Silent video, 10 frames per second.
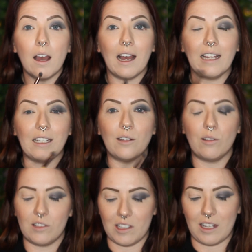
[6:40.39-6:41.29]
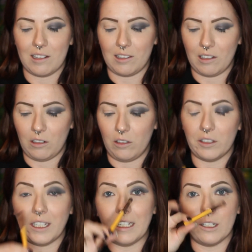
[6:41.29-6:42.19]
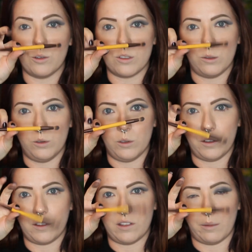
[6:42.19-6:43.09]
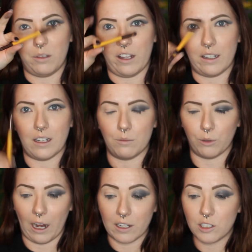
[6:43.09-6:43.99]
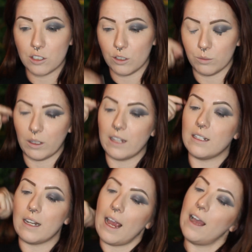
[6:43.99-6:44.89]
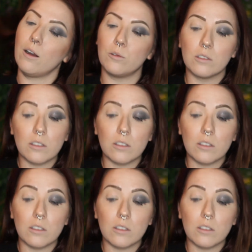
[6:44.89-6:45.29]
I used this little Eco Tools double-ended brush to blend it out.